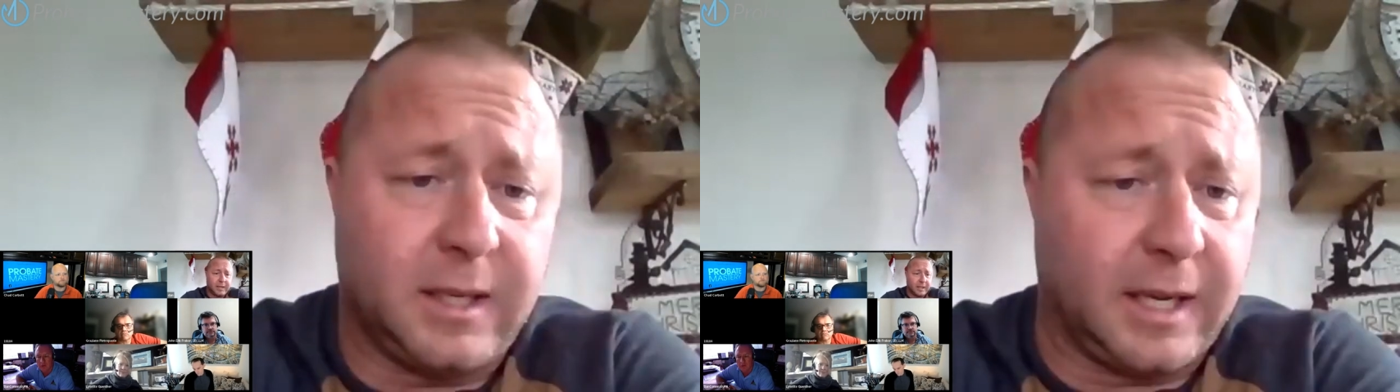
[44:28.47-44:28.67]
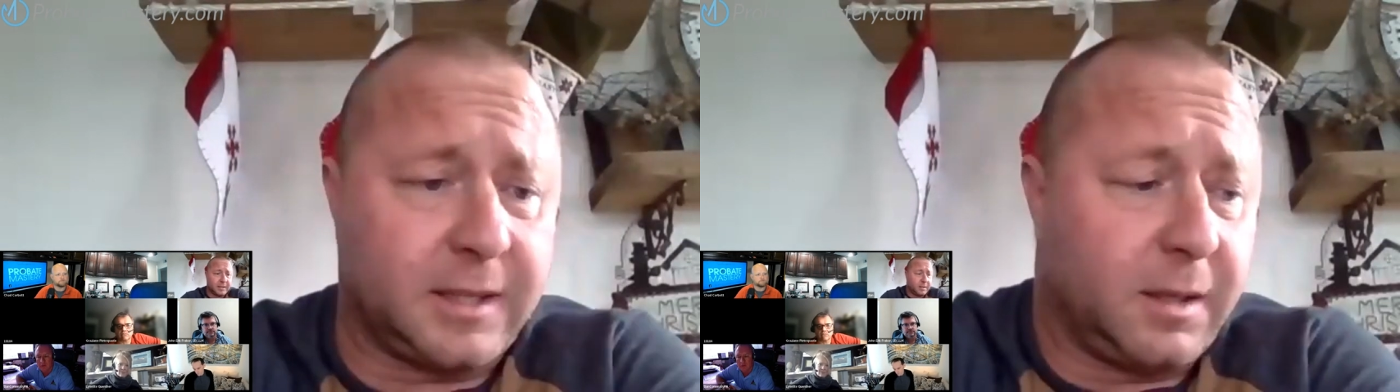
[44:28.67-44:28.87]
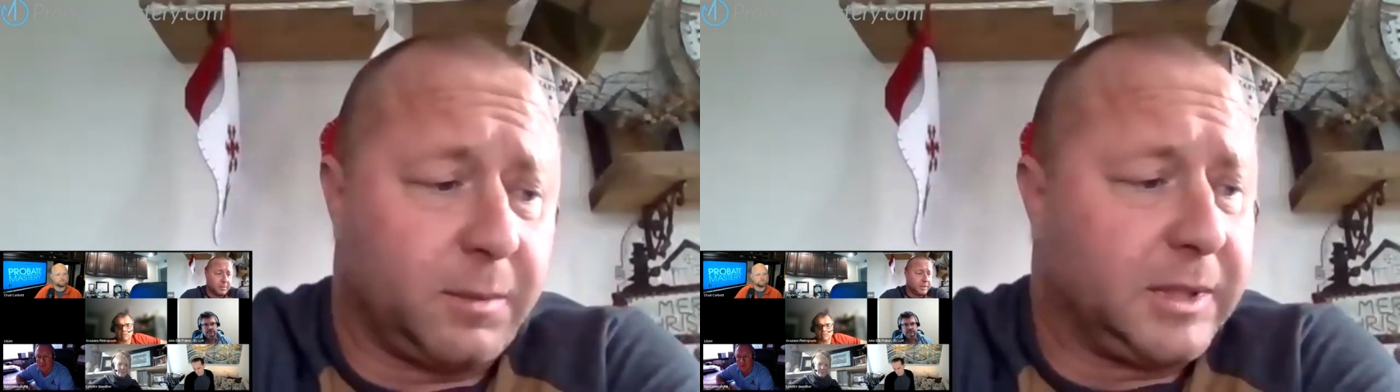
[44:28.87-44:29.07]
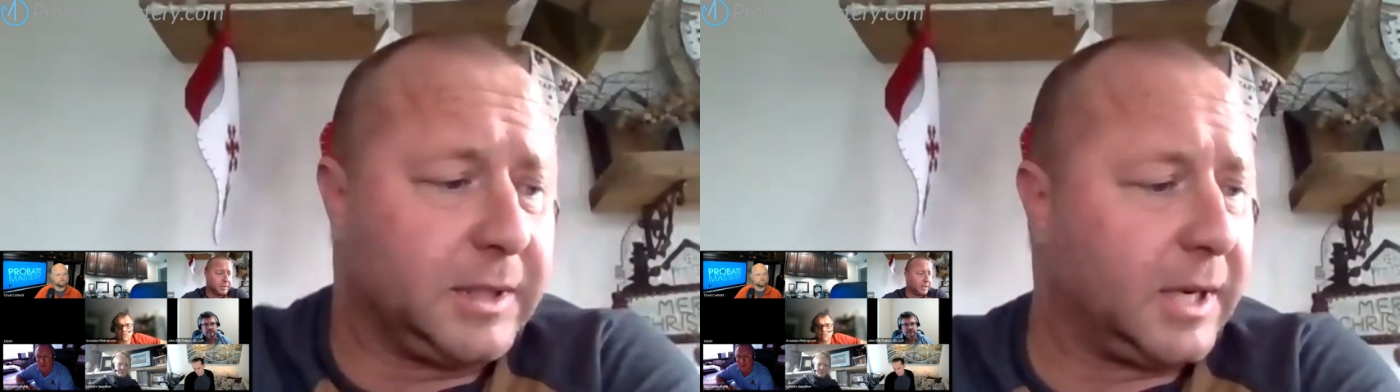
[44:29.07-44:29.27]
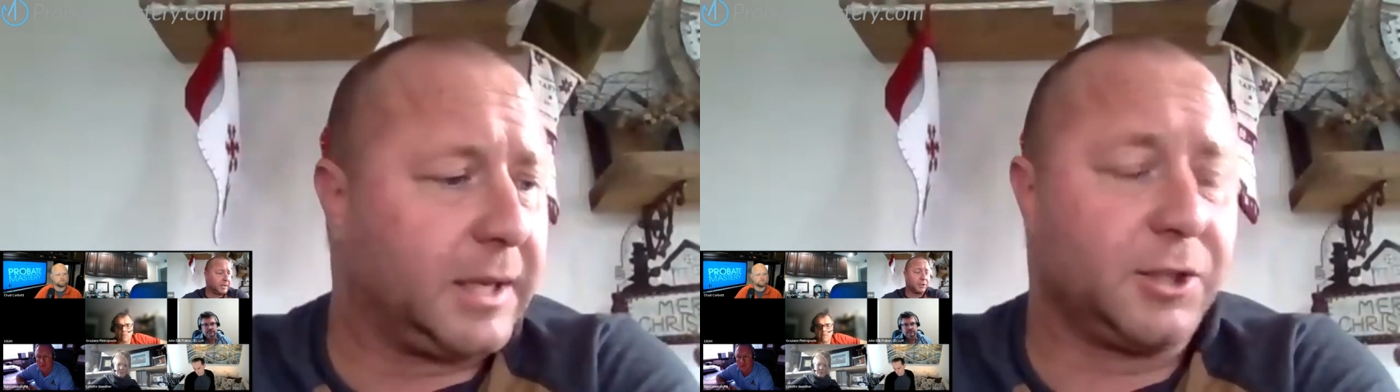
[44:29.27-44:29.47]
That's something
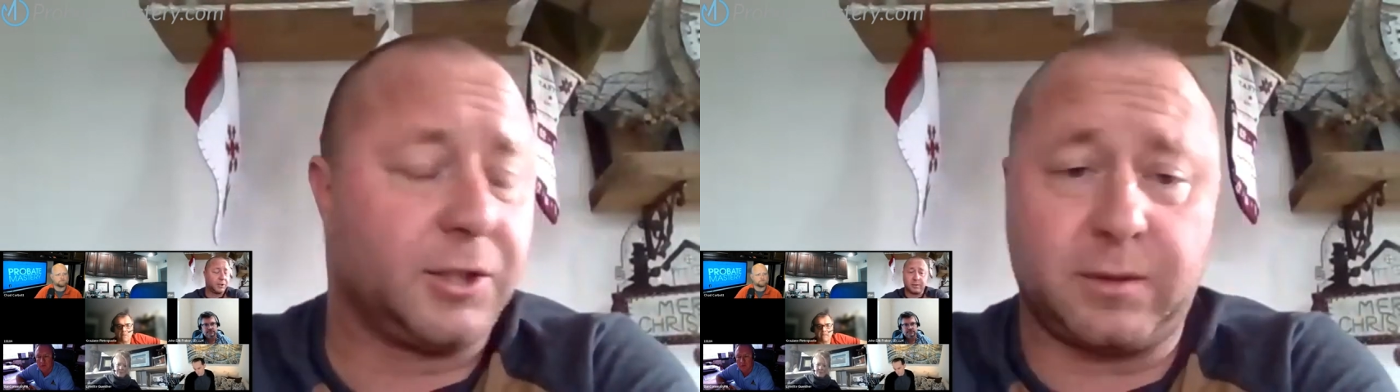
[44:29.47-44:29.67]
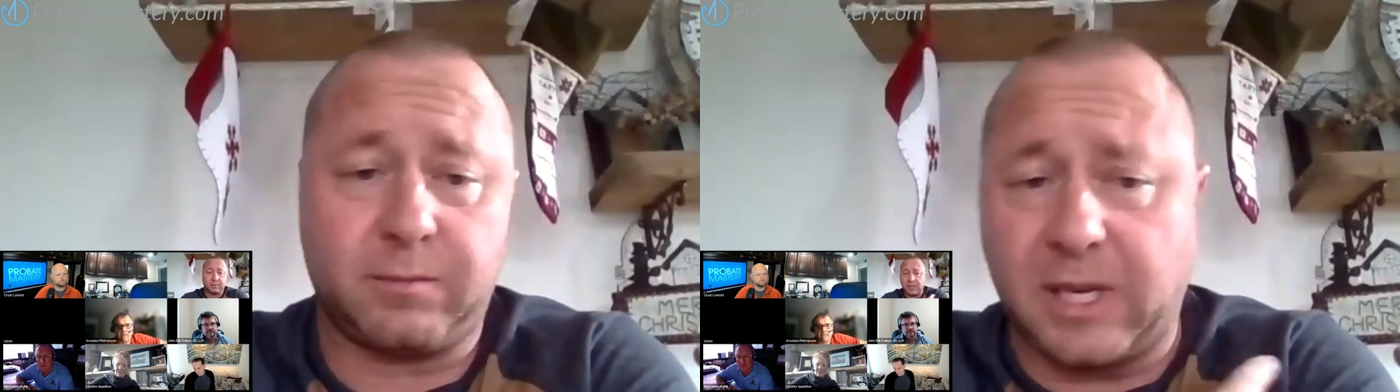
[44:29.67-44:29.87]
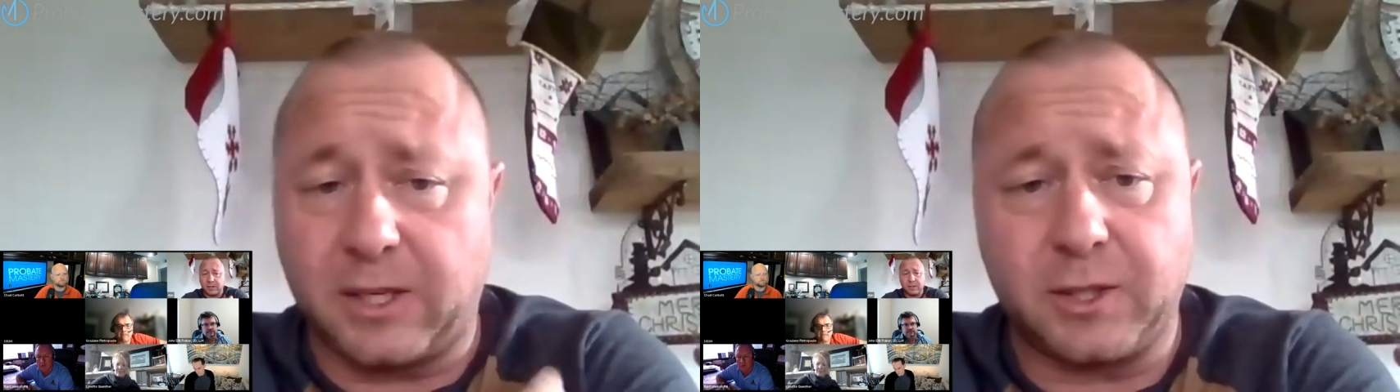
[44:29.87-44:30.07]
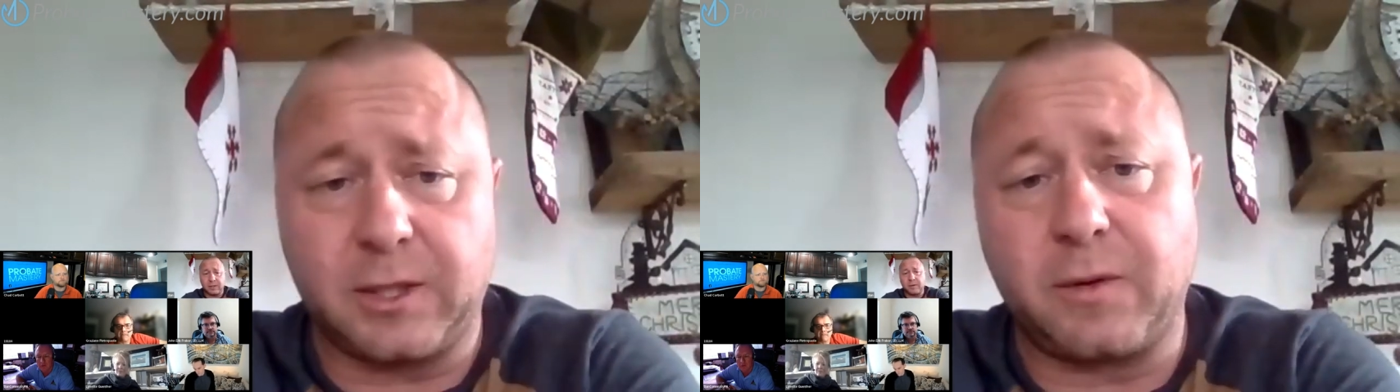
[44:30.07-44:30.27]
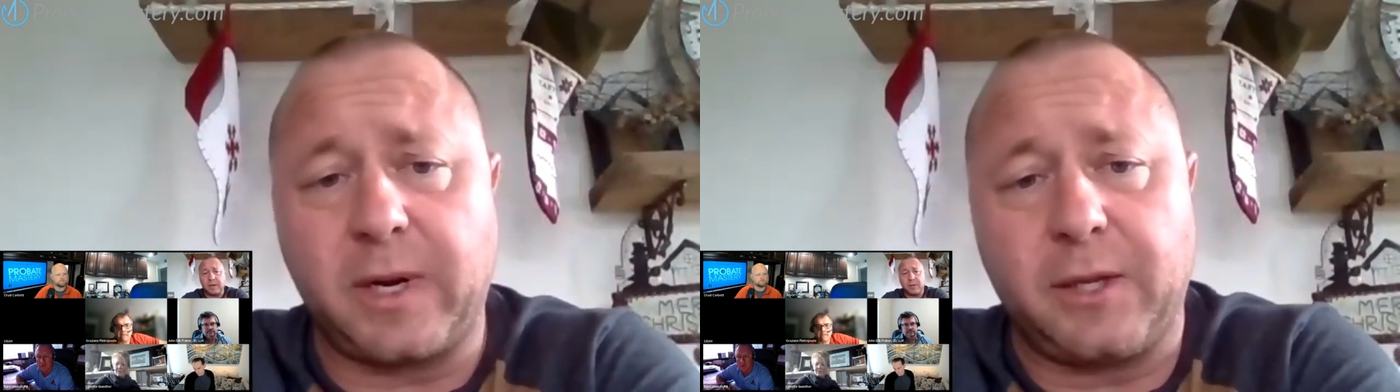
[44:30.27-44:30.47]
that I just
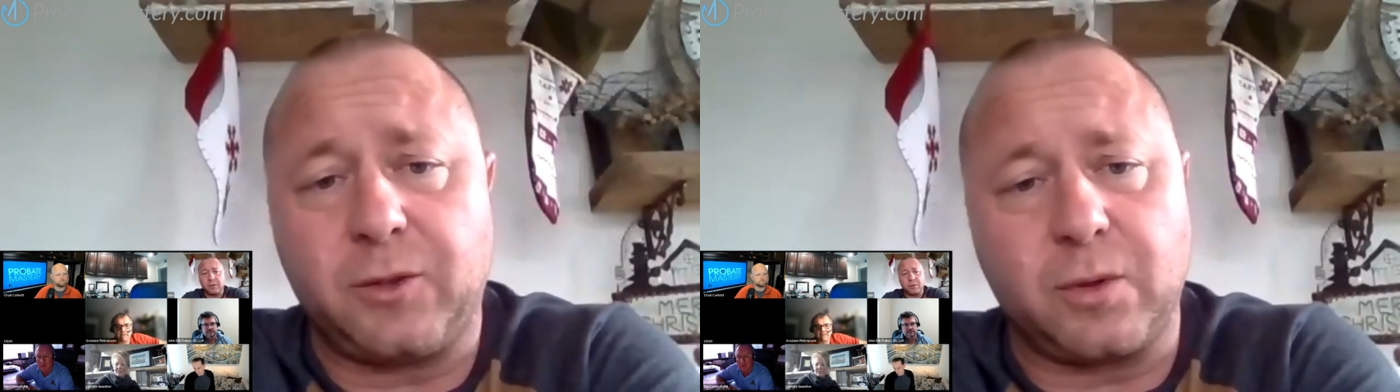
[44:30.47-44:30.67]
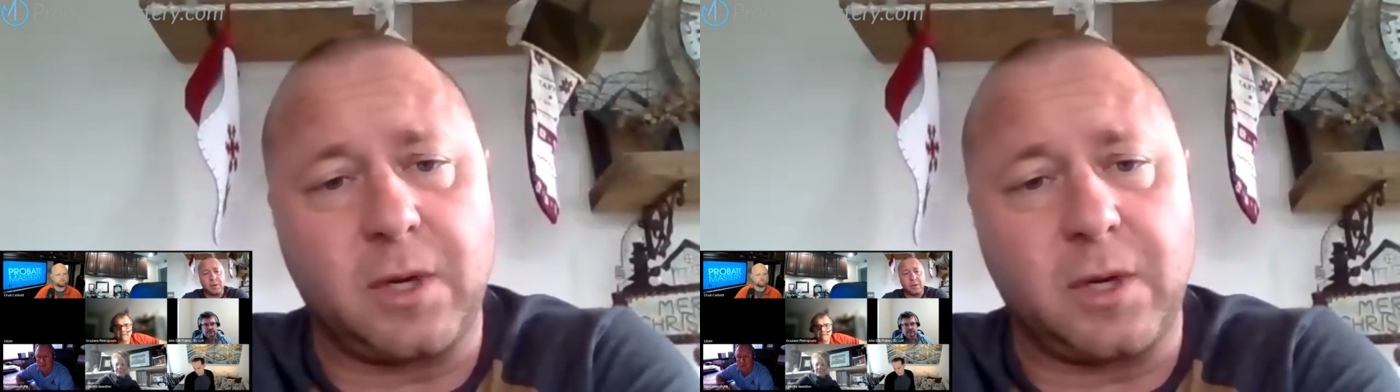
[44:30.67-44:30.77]
actually ran into